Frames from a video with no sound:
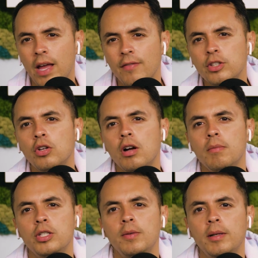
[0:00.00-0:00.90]
haven't talked
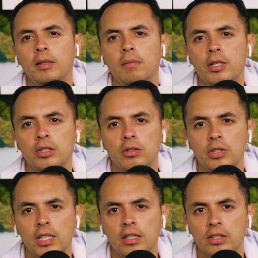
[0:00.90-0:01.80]
much about the
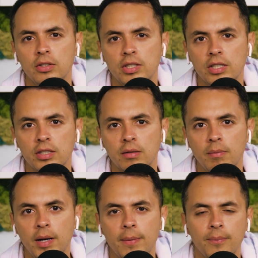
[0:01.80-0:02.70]
musculoskeletal system,
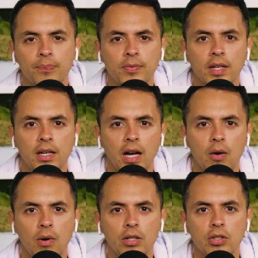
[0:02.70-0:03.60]
but I
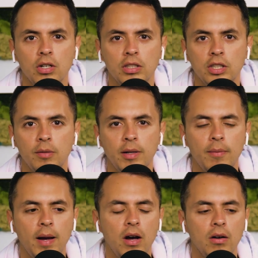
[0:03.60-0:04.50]
want to talk a little bit
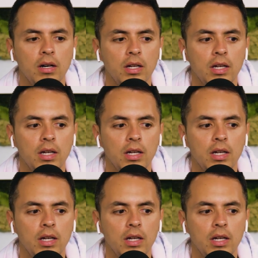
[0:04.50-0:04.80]
about